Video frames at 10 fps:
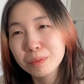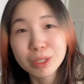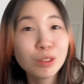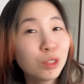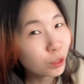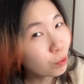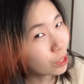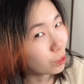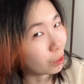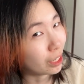but you do want
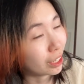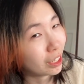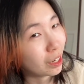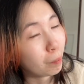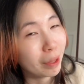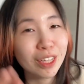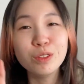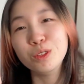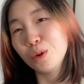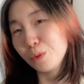to work, but then you
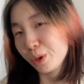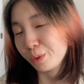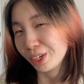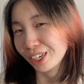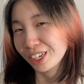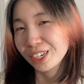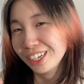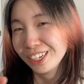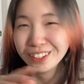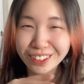don't want to work,
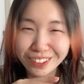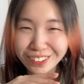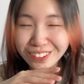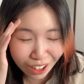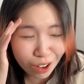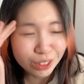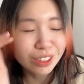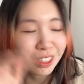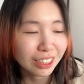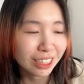you know? Also,
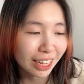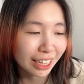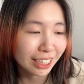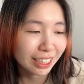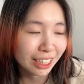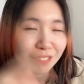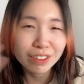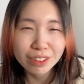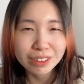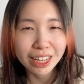because like even
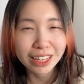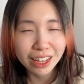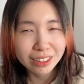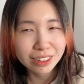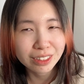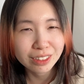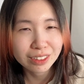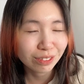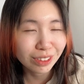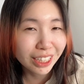though deadline's
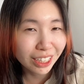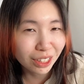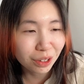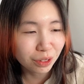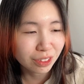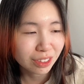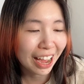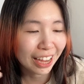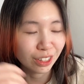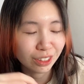really close,
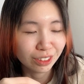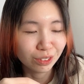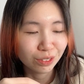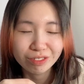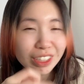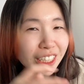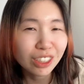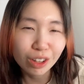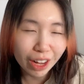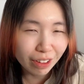I really
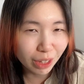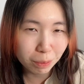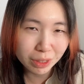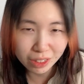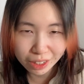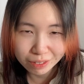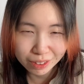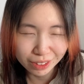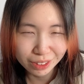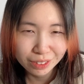don't have that much left to
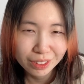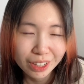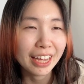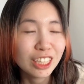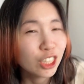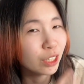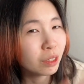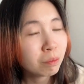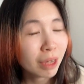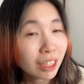do. I could
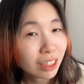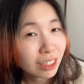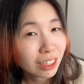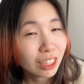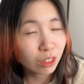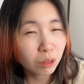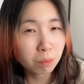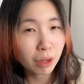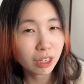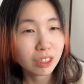make it look
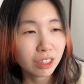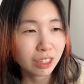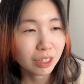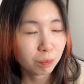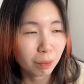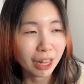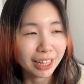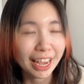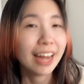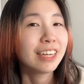better by like
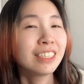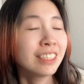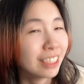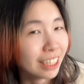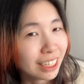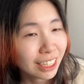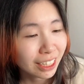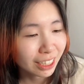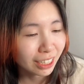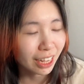adding
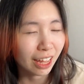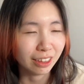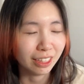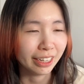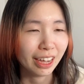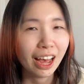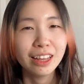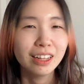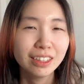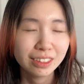shading and like
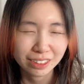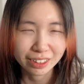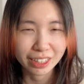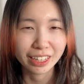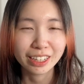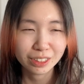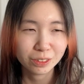highlights and like,